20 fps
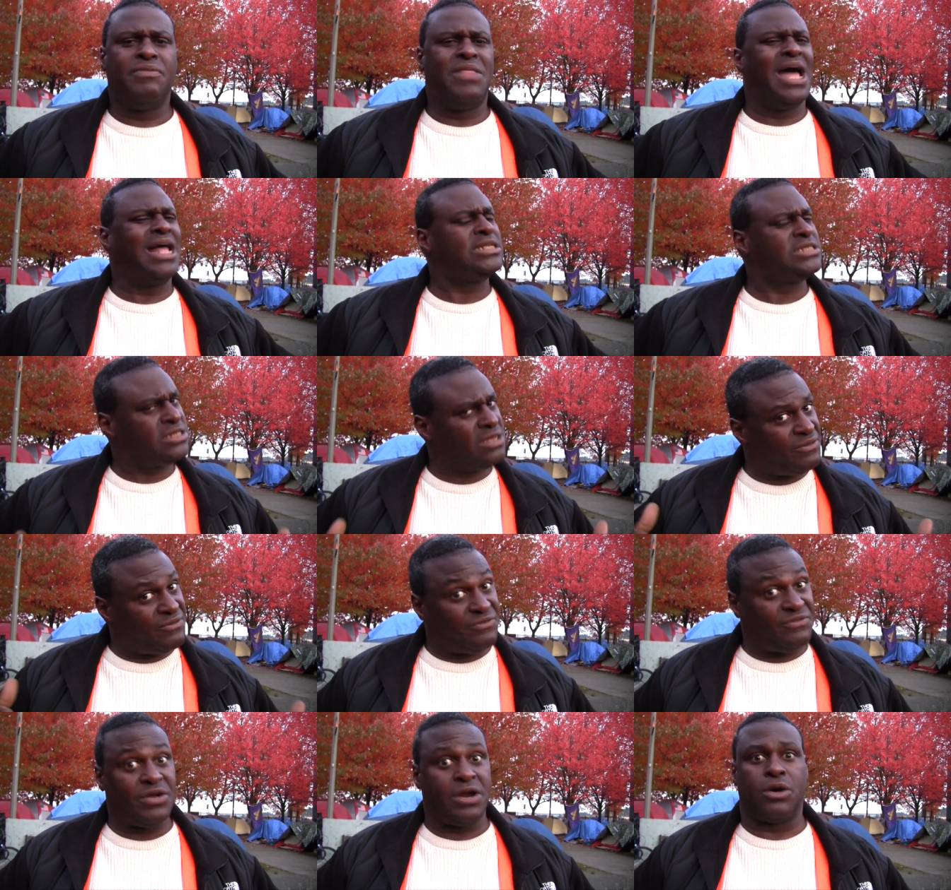That's
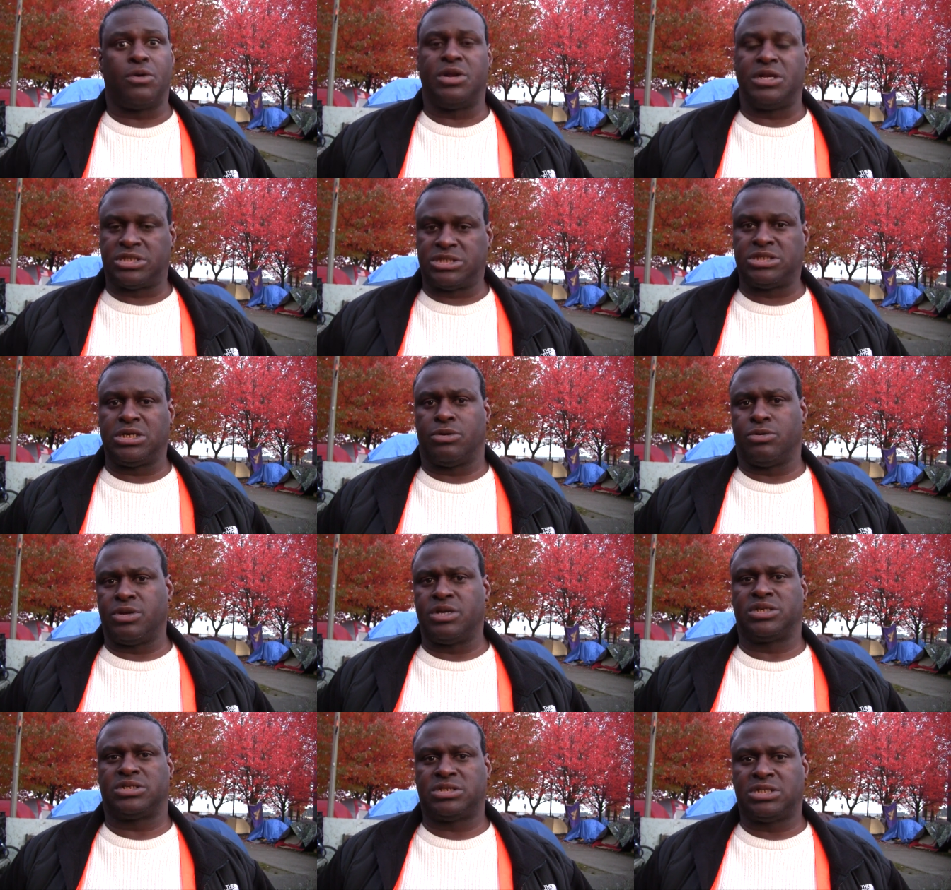a very
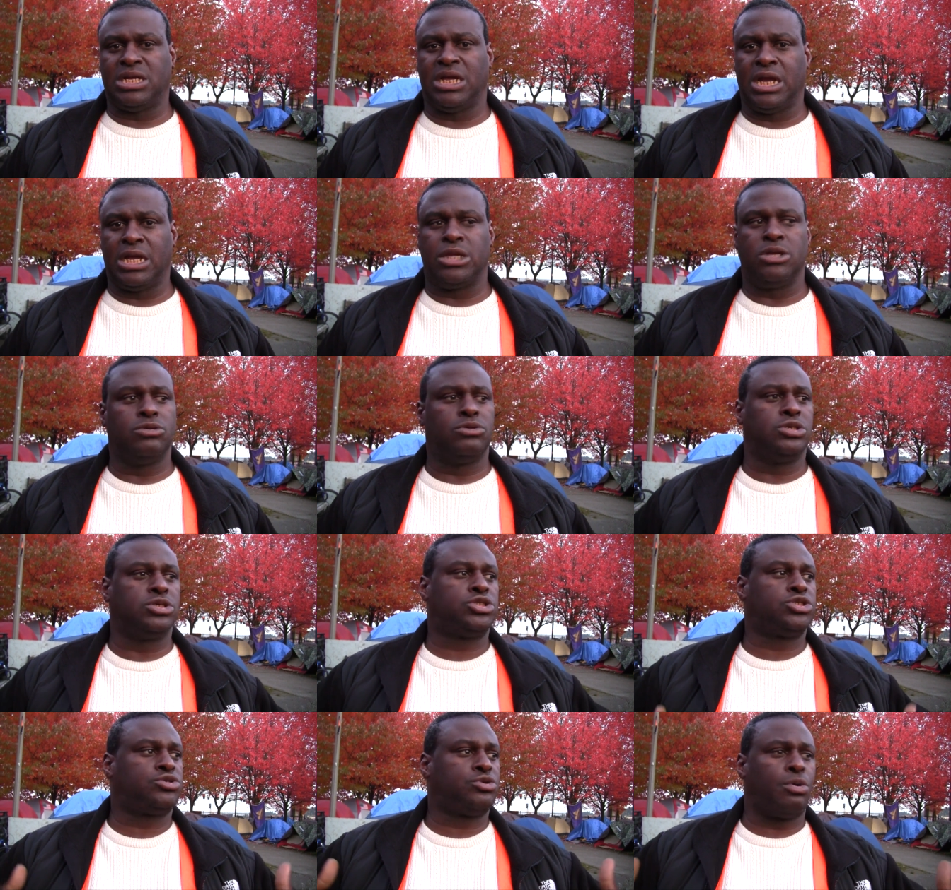serious thing. You're
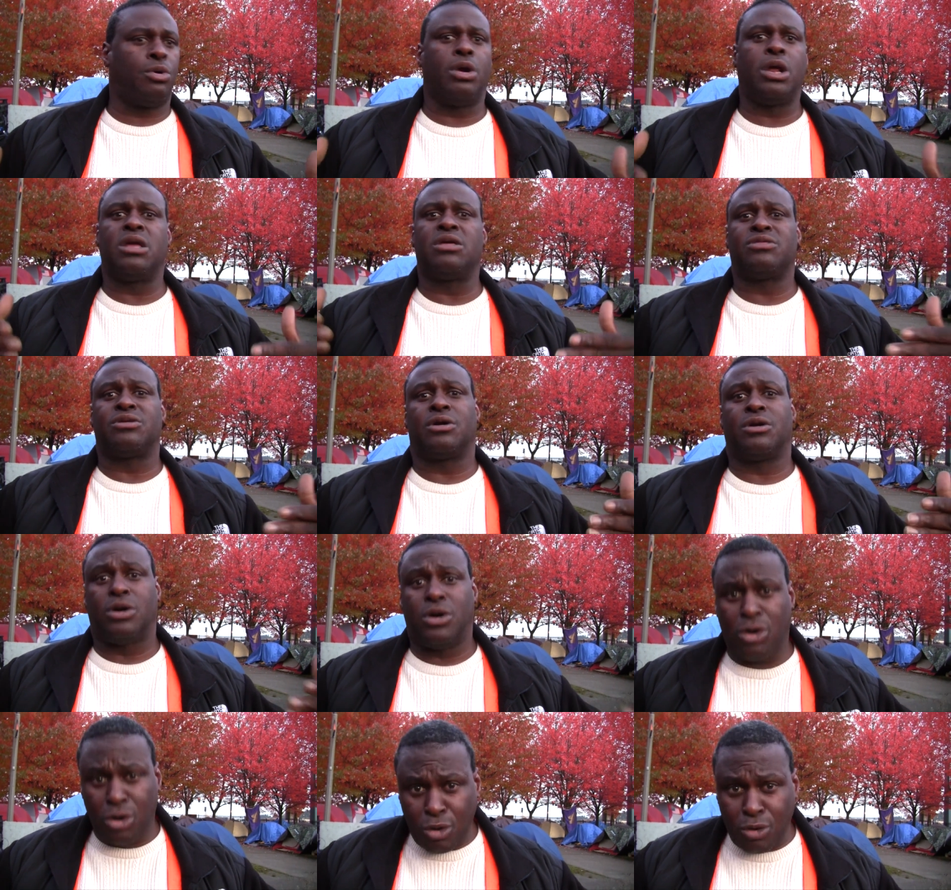destroying
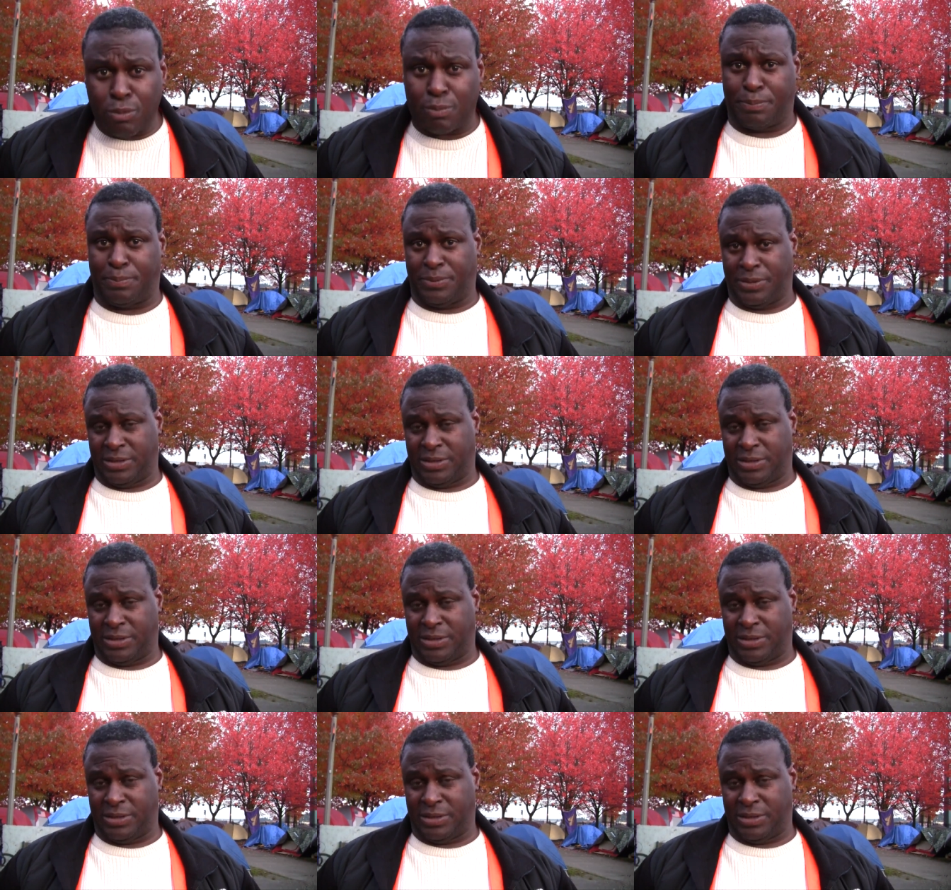their hope.